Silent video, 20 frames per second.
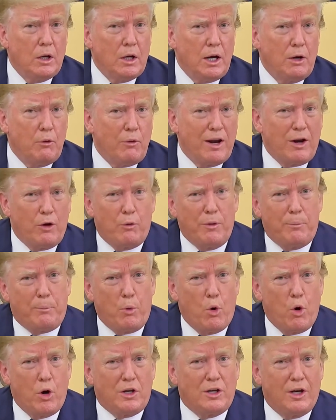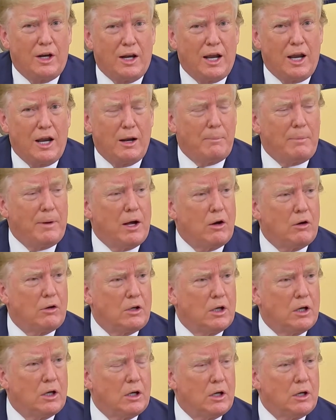I read a report today
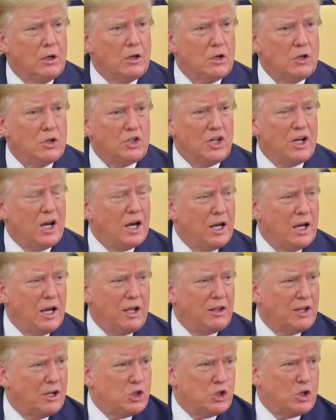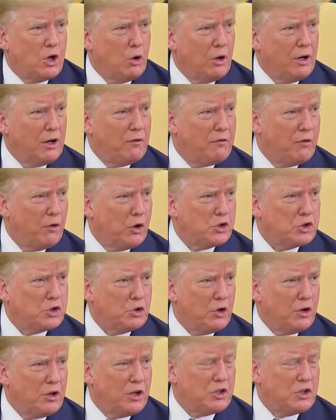about uh, C I A. That's totally a false story.